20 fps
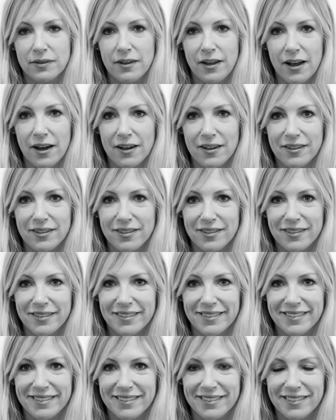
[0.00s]
yeah
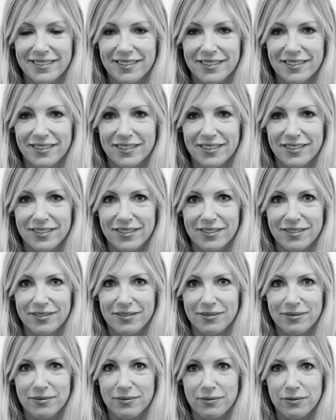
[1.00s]
so you don't shoot
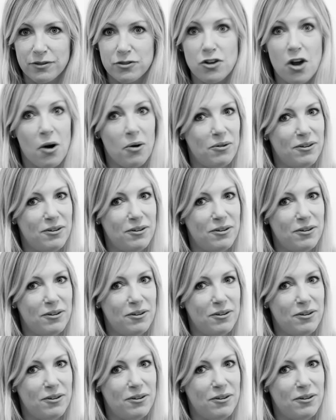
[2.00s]
weddings no.